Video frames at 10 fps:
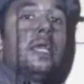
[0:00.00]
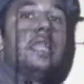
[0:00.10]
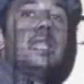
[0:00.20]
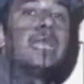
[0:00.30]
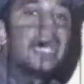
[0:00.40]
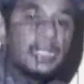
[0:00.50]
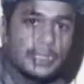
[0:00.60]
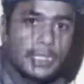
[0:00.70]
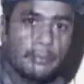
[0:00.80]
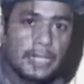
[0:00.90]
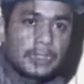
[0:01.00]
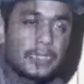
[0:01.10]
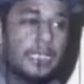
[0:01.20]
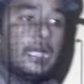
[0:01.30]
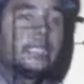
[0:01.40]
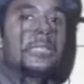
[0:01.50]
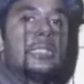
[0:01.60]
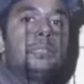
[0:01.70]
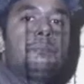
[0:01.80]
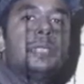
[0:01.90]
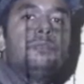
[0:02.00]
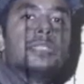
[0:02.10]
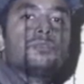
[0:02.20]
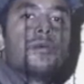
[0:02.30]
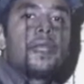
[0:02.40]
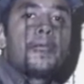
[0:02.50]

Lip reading: larger capacity than the previous one.